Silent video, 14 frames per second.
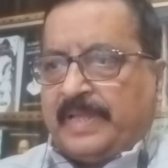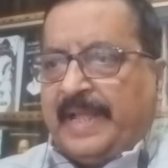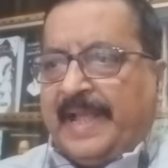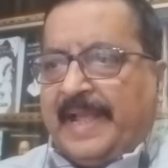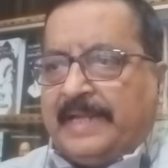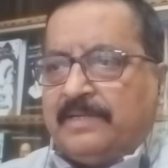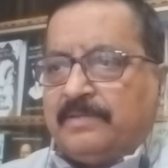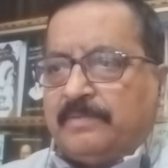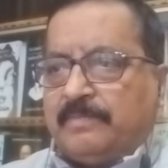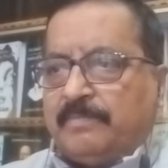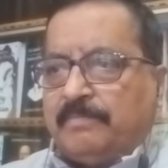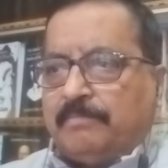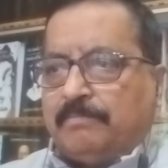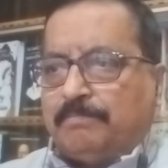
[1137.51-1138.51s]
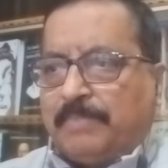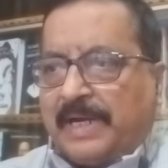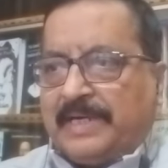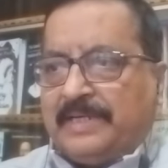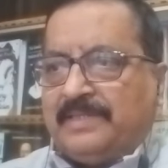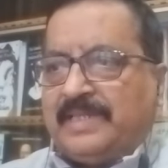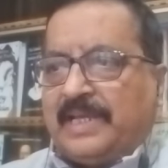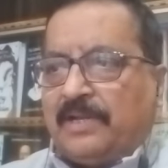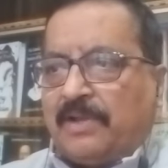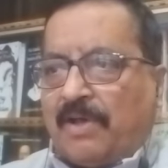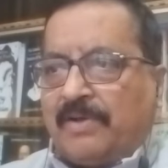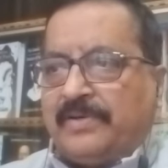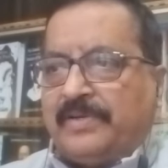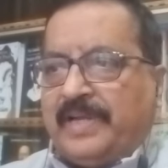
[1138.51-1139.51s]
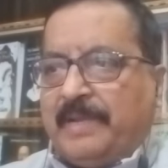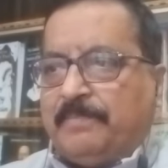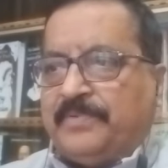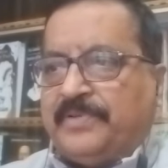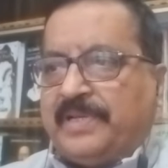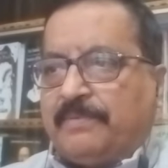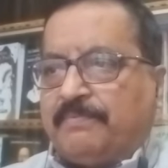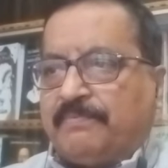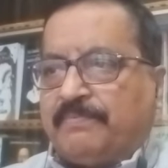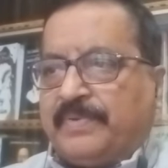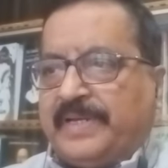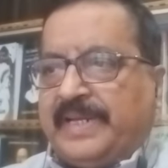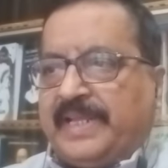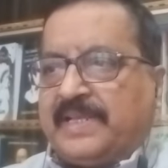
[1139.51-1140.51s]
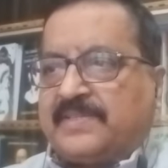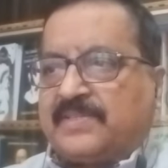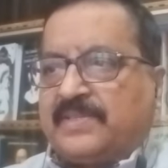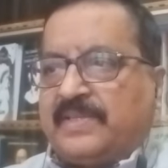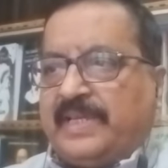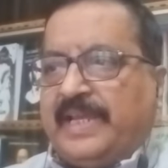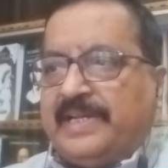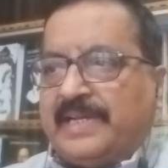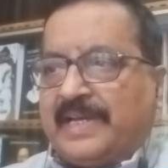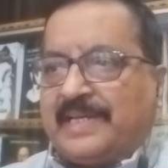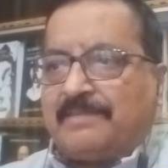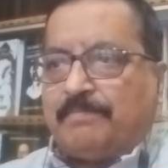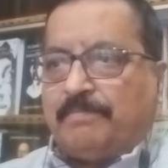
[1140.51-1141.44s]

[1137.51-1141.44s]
and burn the long-lived phoenix in her